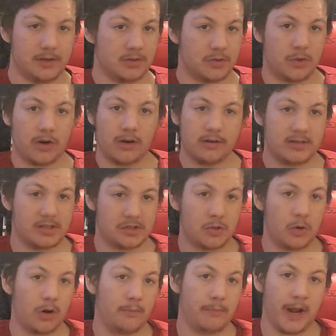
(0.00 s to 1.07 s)
Twitter,
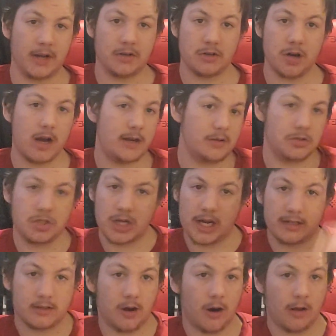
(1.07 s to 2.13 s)
Discord, Patreon.
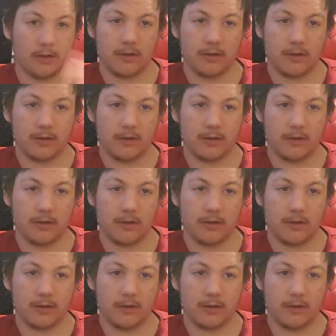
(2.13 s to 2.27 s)
Check all